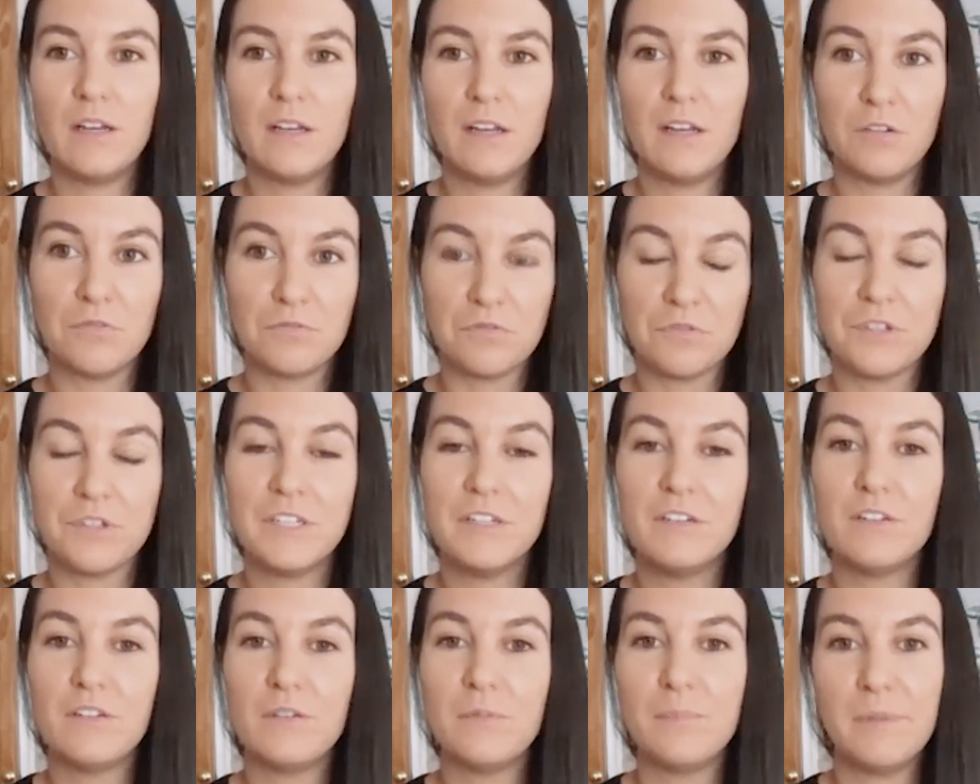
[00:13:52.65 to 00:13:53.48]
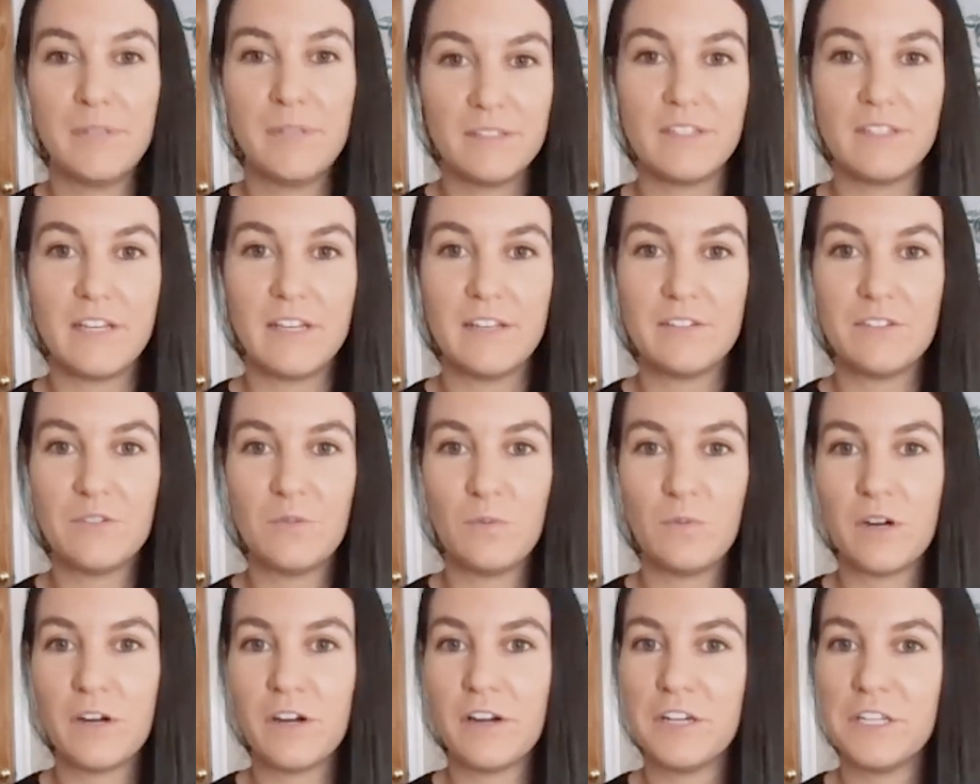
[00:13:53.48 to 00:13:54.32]
a real business
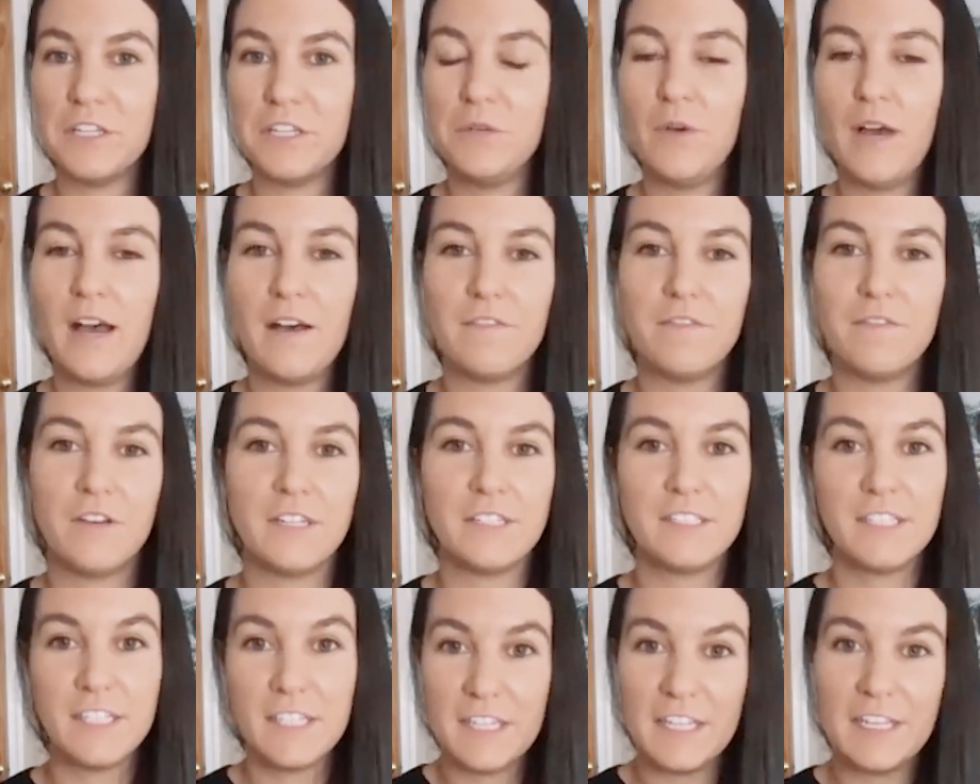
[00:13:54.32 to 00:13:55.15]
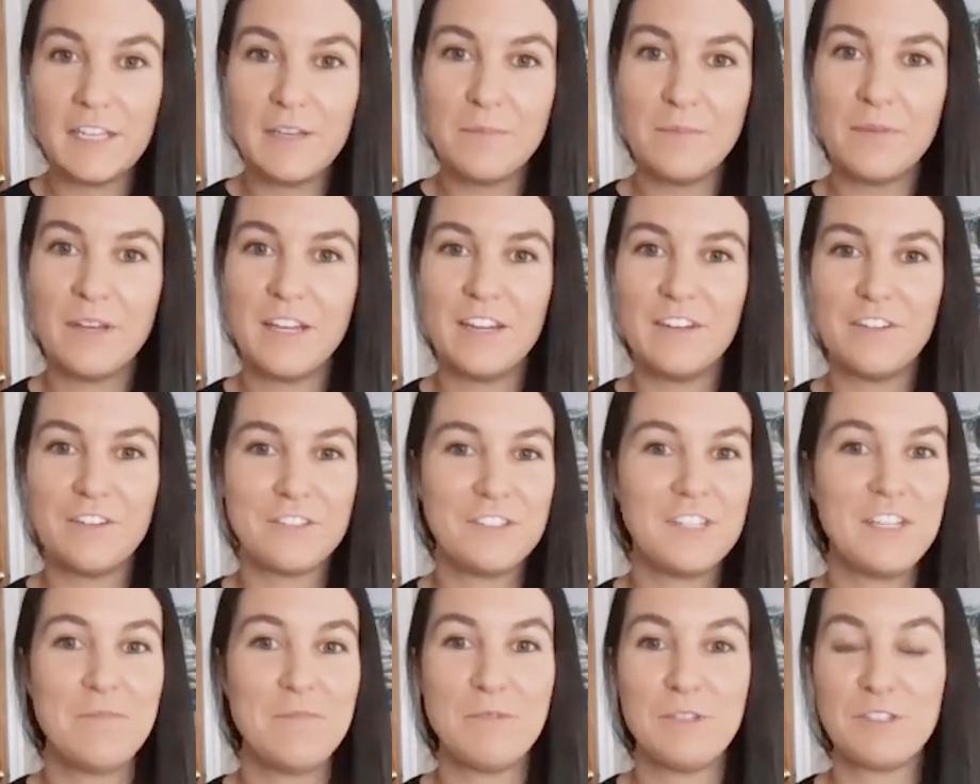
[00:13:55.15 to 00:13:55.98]
where you have a team and your
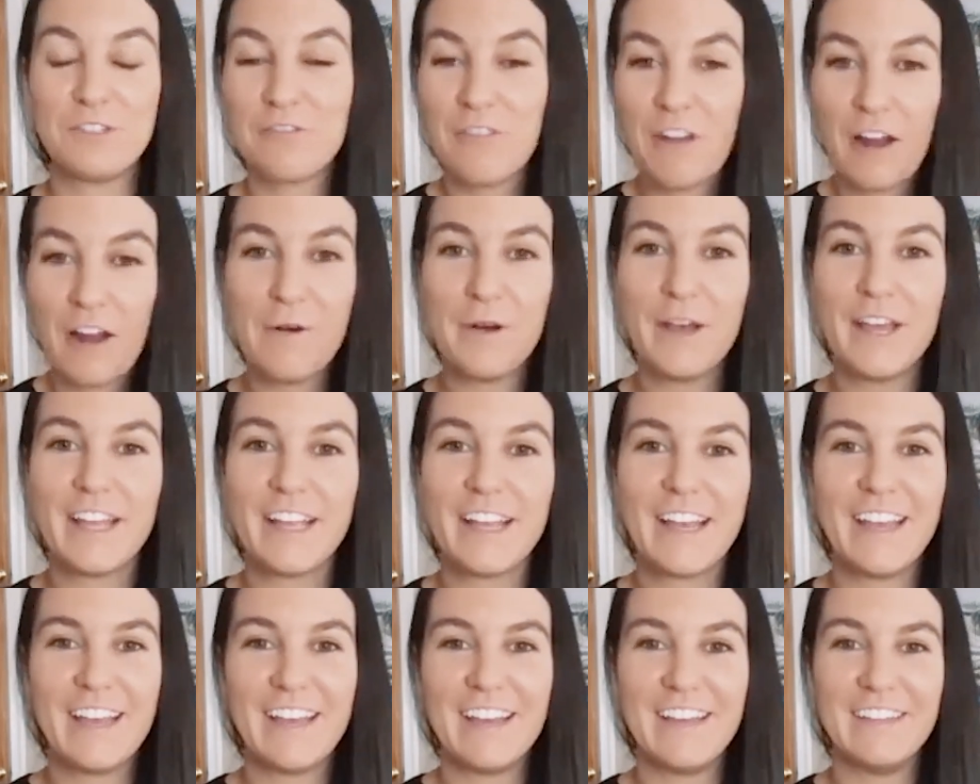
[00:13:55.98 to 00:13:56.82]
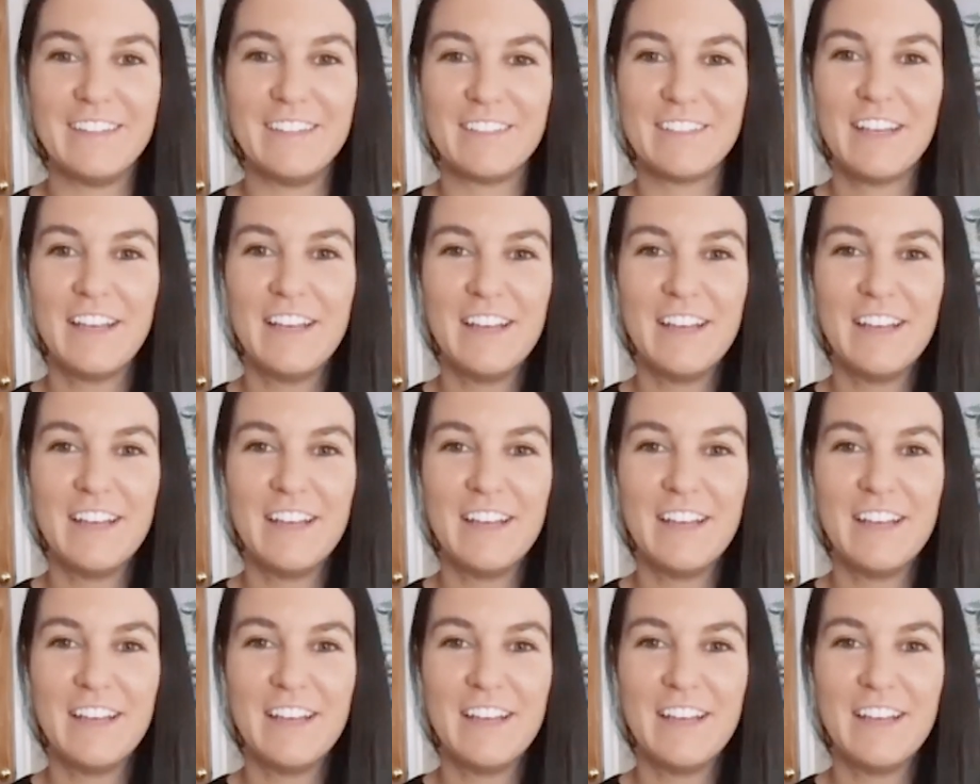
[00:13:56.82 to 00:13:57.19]
team is growing. And